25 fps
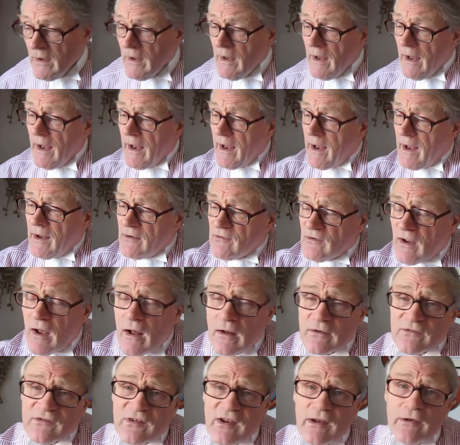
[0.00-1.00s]
And
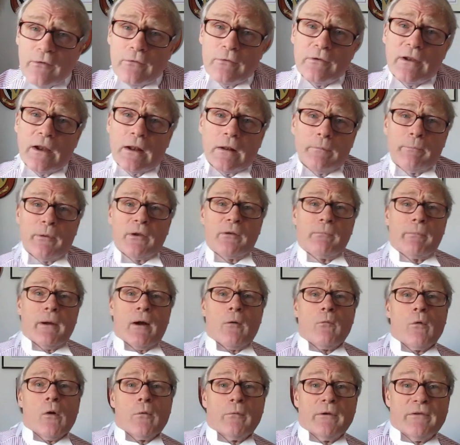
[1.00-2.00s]
I'll tell you a little bit about
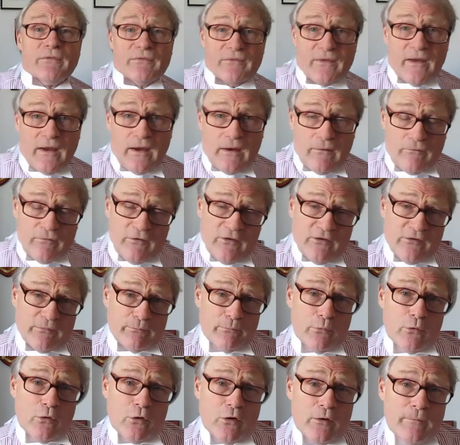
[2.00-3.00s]
what we think of this
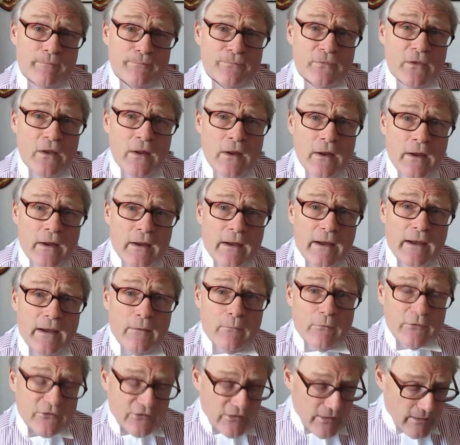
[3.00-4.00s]
book. It
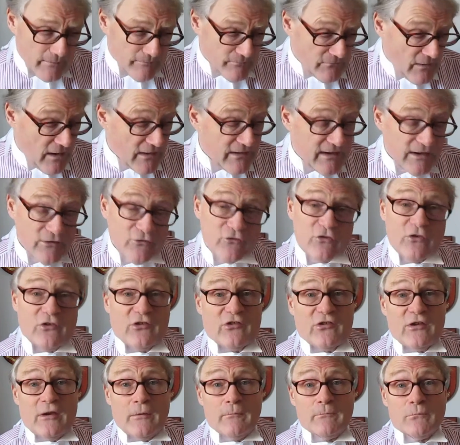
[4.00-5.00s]
was an
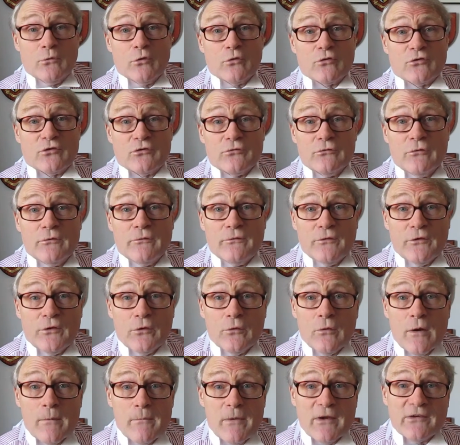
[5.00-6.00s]
interesting book to
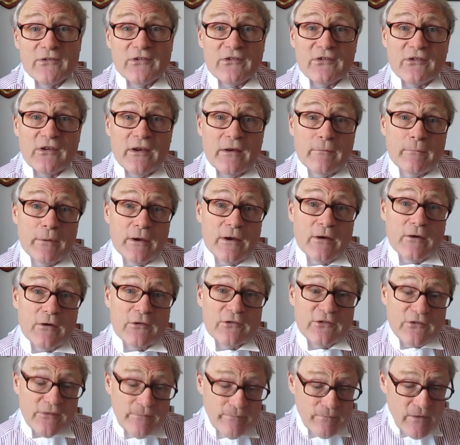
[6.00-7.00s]
review, I must say,
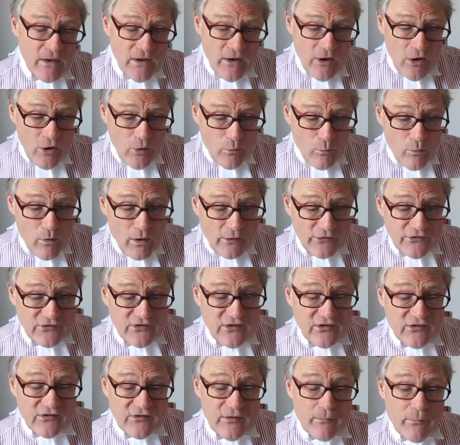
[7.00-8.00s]
because whilst
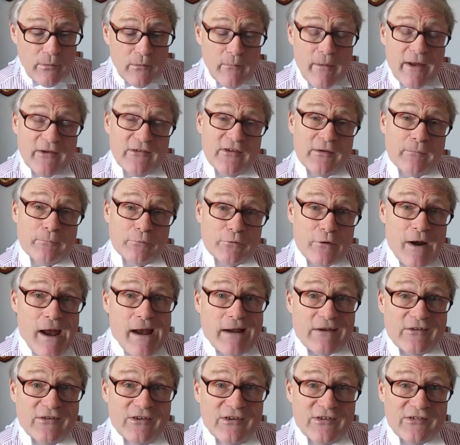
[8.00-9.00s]
it's diplomatic
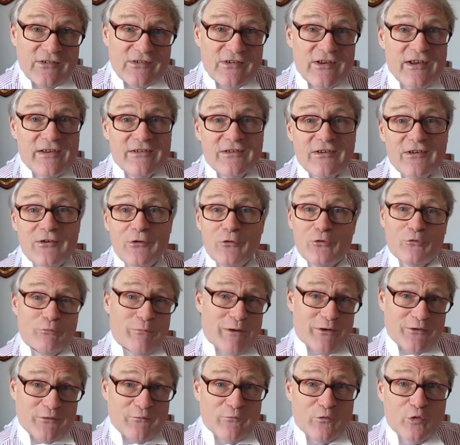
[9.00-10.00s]
practice, there's a huge
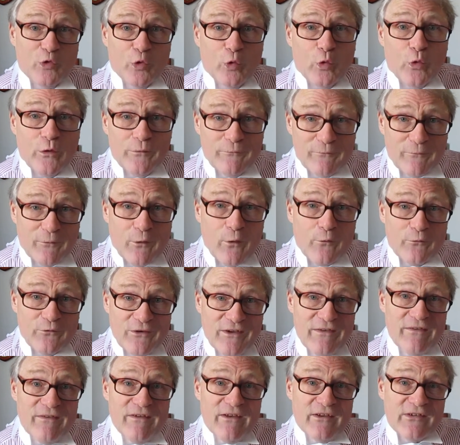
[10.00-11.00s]
amount of law involved
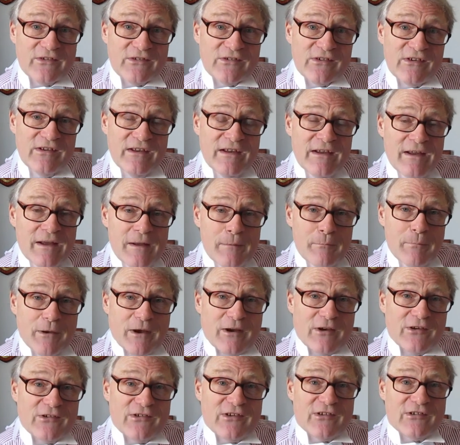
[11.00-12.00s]
in this,
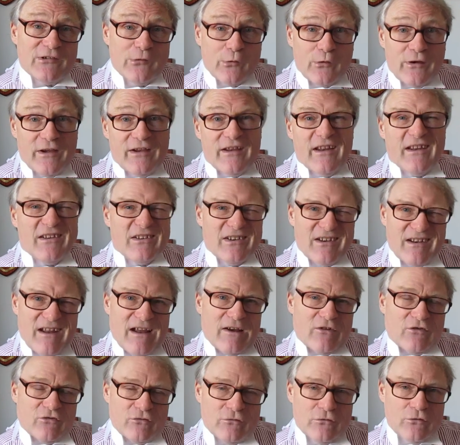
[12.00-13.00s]
because it's looking at
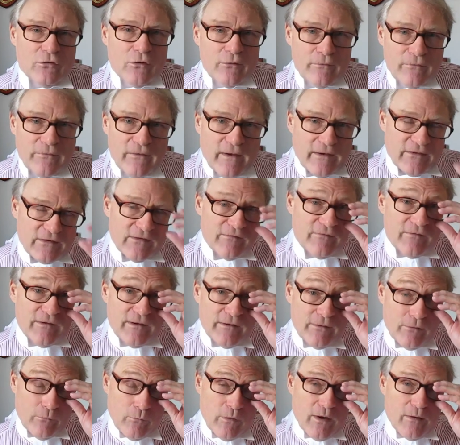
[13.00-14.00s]
international law, effectively,
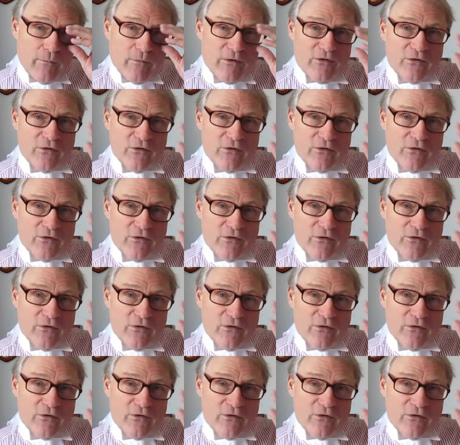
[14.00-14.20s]
in the way